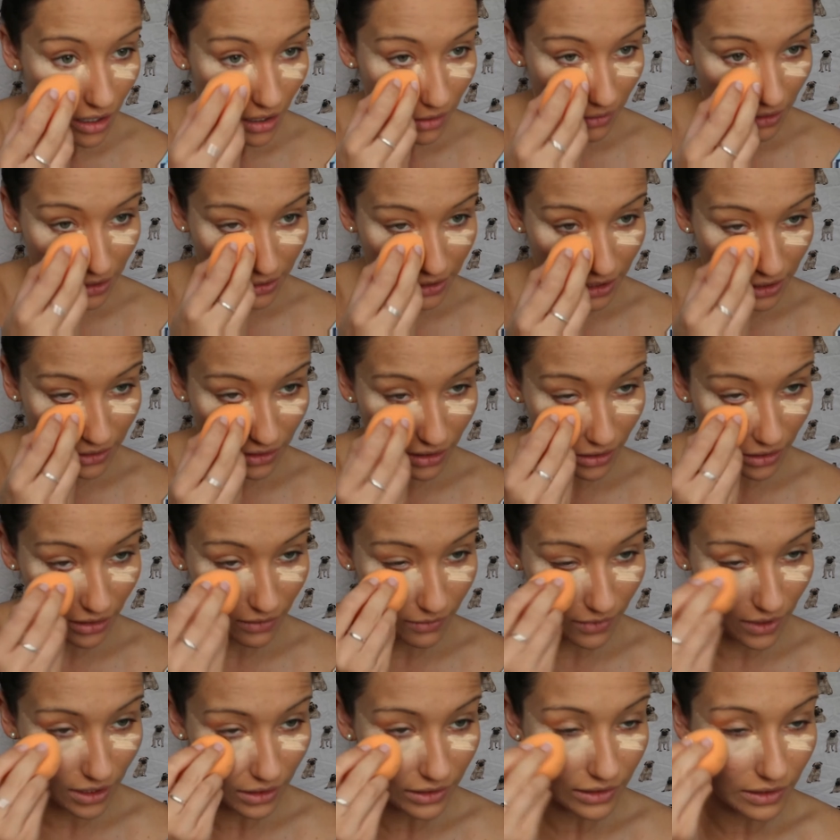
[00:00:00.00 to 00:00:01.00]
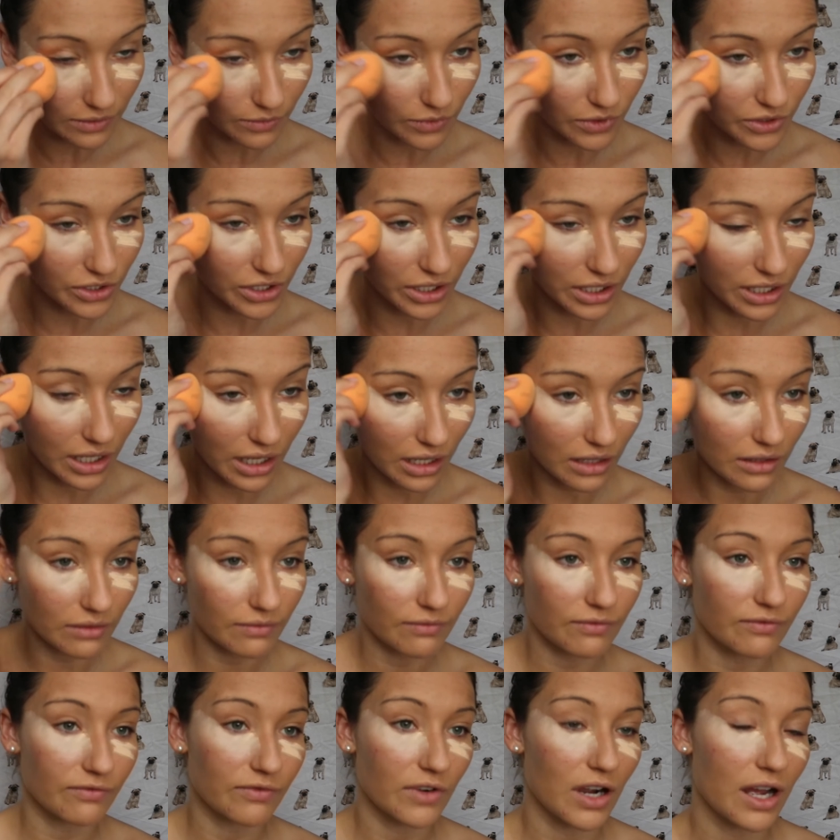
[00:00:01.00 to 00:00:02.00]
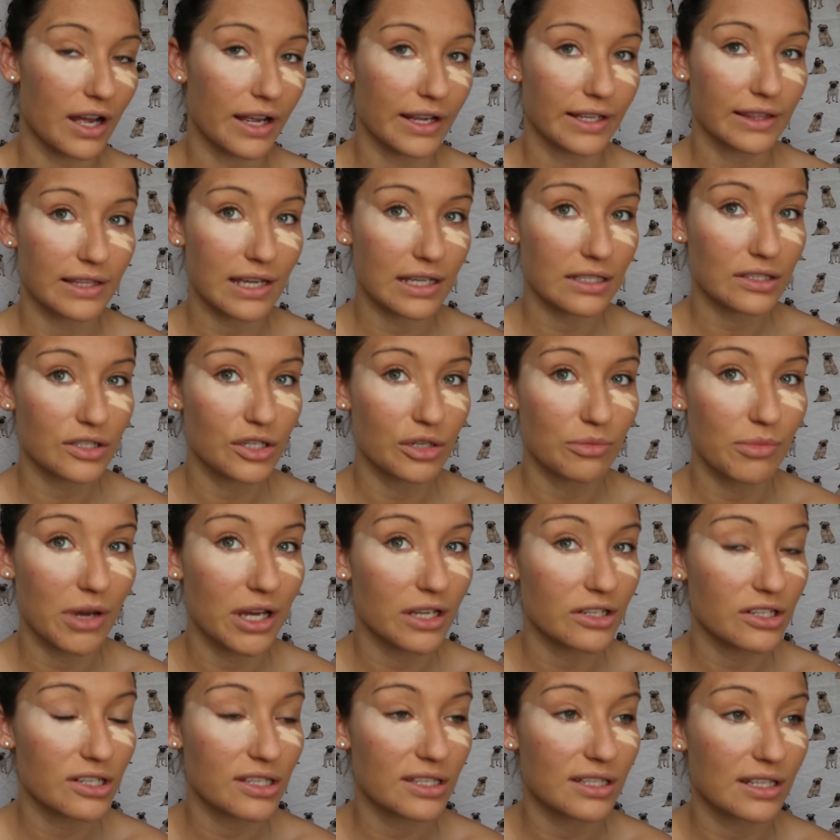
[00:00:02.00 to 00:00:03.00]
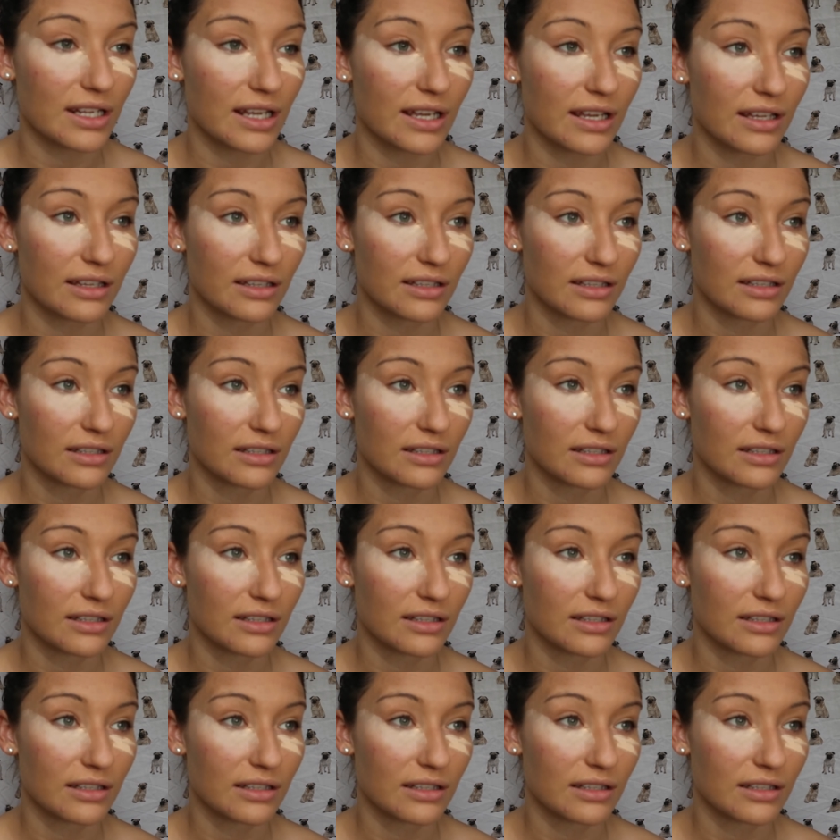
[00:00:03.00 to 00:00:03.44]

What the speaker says: because there's nothing worse than watching you get... Right, that's too much, isn't it?